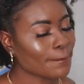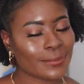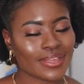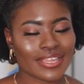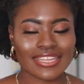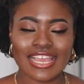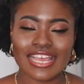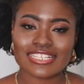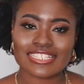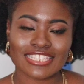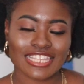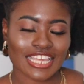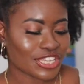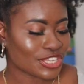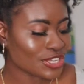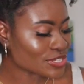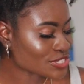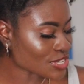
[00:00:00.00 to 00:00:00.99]
But yes,
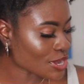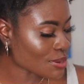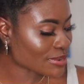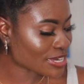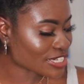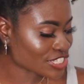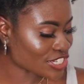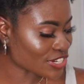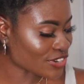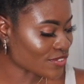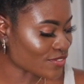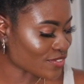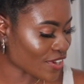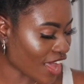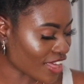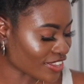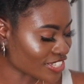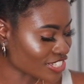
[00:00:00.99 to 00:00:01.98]
thank you so much,
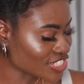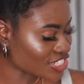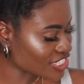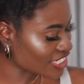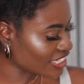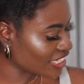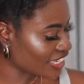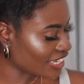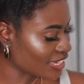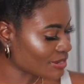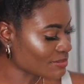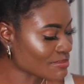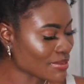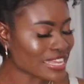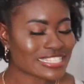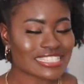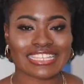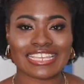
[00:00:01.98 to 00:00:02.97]
Curology.
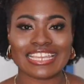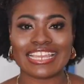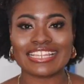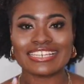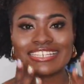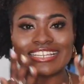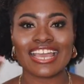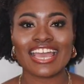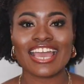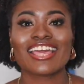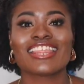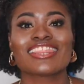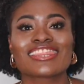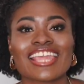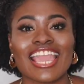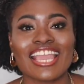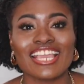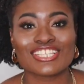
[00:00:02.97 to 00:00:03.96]
My skin
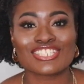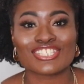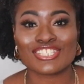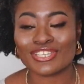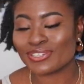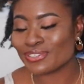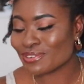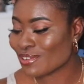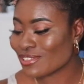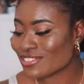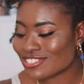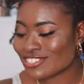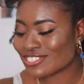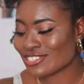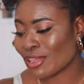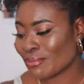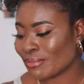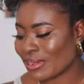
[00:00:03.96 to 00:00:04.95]
thanks you
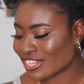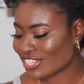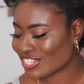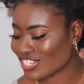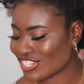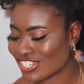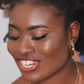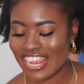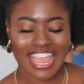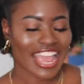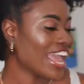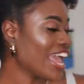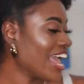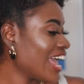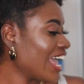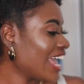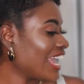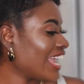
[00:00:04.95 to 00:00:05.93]
so much.
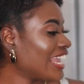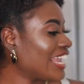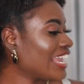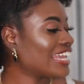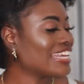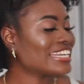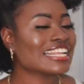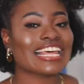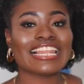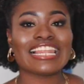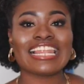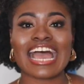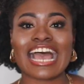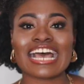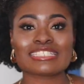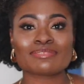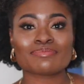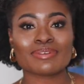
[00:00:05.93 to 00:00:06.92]
And
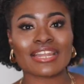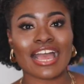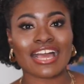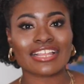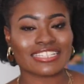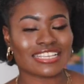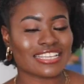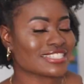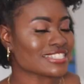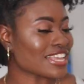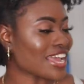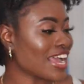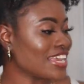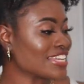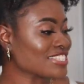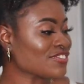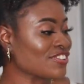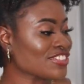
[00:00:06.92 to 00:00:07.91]
last but not least,
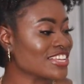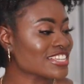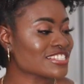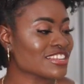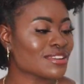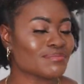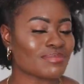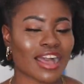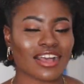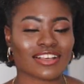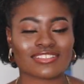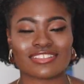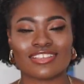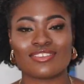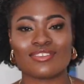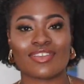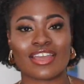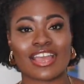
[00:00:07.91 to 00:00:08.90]
guys, for this
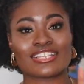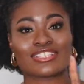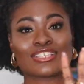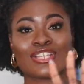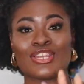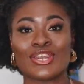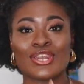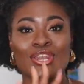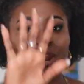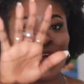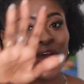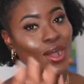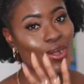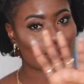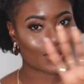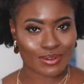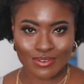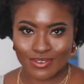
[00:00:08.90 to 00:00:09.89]
unboxing, you guys
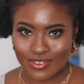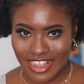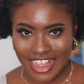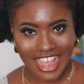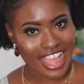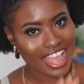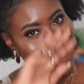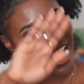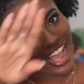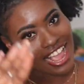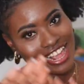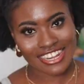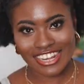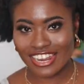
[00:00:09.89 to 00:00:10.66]
know I